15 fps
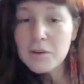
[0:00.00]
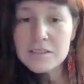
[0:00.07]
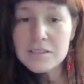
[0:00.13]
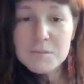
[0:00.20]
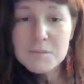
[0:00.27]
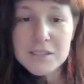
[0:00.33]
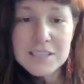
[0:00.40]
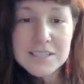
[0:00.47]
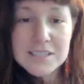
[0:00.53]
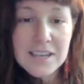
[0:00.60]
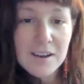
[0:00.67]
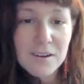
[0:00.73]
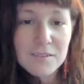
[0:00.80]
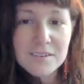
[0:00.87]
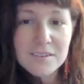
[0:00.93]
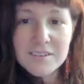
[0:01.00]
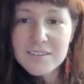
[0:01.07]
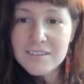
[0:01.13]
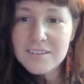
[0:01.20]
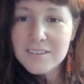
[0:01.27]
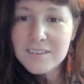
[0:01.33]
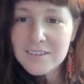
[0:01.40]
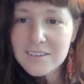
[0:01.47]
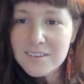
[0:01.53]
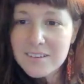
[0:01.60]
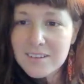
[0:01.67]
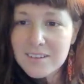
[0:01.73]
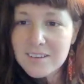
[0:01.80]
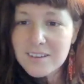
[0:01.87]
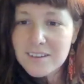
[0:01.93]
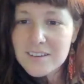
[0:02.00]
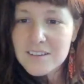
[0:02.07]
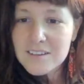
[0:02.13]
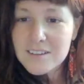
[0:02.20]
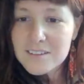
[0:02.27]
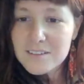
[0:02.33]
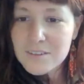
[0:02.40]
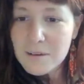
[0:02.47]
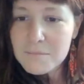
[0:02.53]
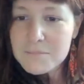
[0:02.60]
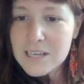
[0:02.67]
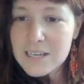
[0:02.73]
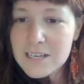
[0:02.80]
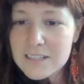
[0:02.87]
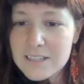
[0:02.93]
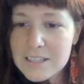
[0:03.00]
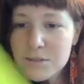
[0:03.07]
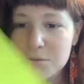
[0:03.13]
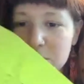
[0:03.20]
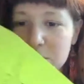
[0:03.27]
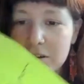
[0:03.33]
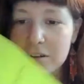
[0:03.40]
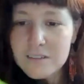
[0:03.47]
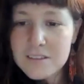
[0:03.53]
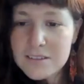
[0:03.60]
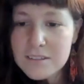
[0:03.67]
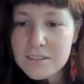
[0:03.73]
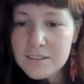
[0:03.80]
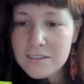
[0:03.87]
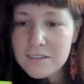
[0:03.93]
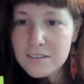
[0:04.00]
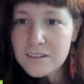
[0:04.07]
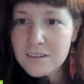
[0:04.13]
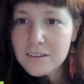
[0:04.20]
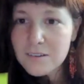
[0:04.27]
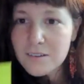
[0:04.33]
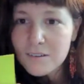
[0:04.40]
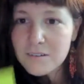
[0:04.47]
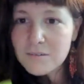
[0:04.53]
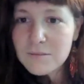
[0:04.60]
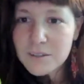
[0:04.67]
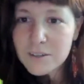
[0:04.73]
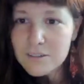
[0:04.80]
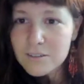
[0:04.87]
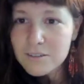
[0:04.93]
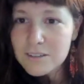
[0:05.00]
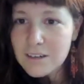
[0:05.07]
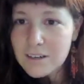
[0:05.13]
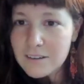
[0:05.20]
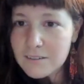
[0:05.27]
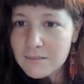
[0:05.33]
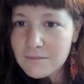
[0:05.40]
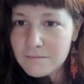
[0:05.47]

write some of these down. So I'm taking these words. We're doing it.